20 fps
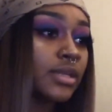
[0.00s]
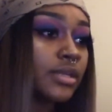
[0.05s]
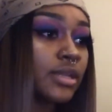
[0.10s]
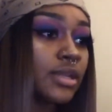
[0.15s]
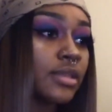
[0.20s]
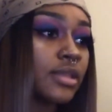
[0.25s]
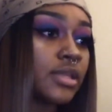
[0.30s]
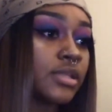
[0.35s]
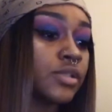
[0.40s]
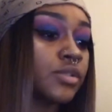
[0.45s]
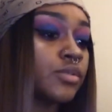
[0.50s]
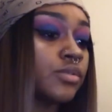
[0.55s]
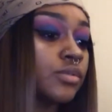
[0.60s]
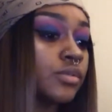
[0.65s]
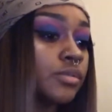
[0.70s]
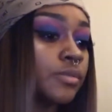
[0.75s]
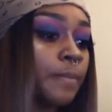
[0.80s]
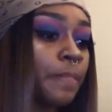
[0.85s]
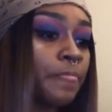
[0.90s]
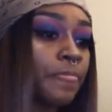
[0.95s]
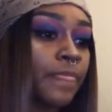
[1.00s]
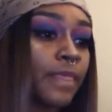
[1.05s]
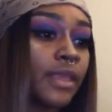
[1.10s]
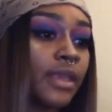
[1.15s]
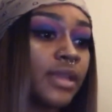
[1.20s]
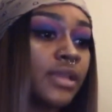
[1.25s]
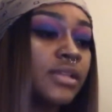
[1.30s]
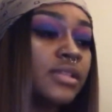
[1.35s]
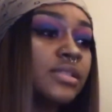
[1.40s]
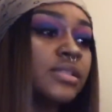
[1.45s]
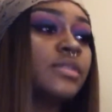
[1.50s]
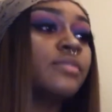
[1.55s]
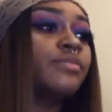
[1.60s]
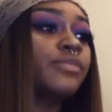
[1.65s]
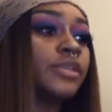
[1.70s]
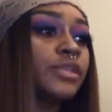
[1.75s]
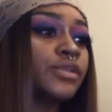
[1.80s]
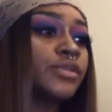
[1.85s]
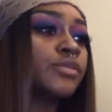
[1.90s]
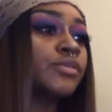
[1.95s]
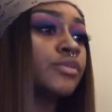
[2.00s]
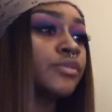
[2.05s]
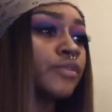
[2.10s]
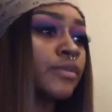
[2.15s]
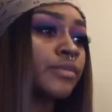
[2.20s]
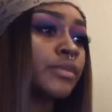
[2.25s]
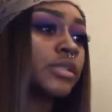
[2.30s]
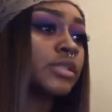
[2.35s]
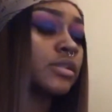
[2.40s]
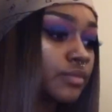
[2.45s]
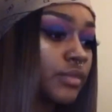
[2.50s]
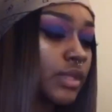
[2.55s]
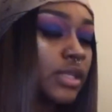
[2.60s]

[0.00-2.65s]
in that school, and he seemed pretty cool from the start.